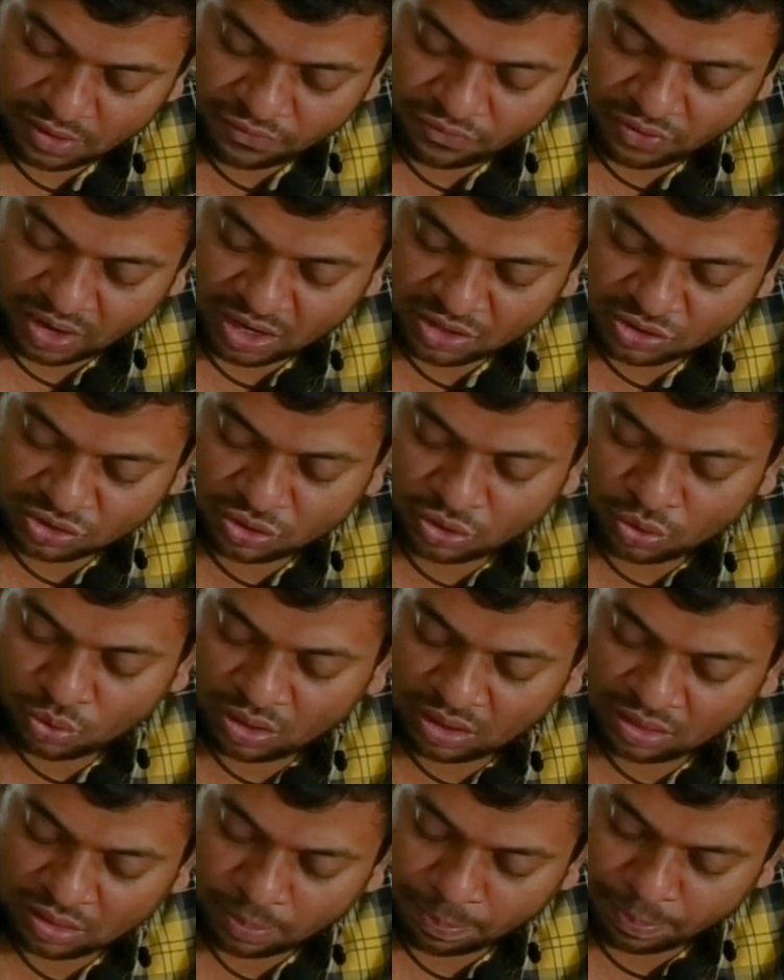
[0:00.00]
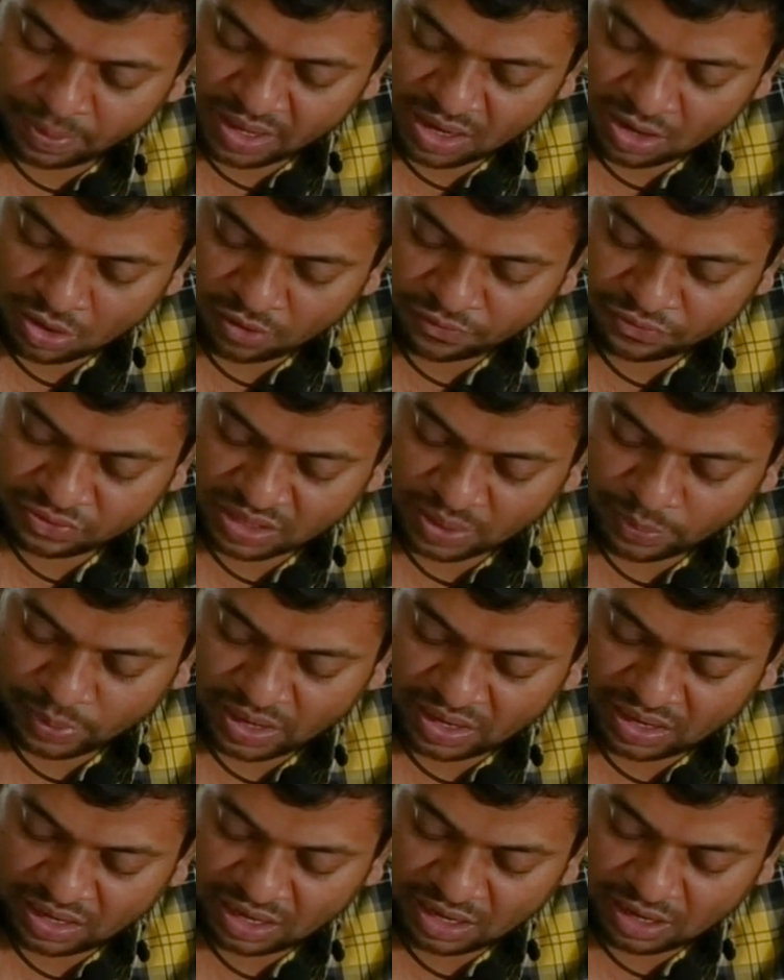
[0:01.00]
France during the period of
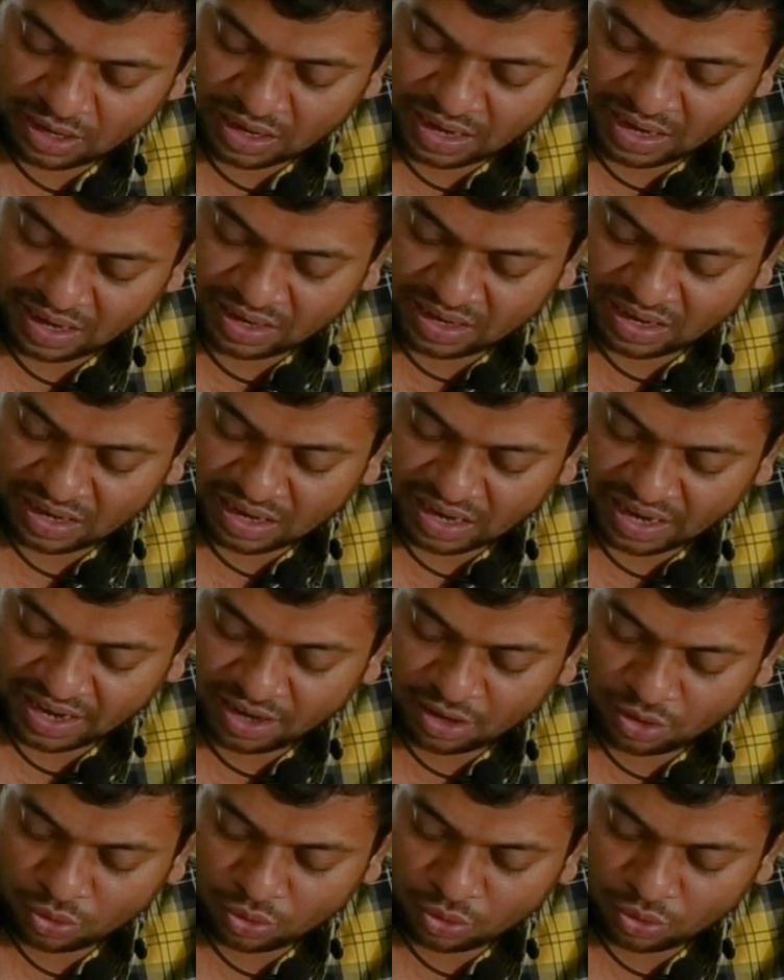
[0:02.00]
1789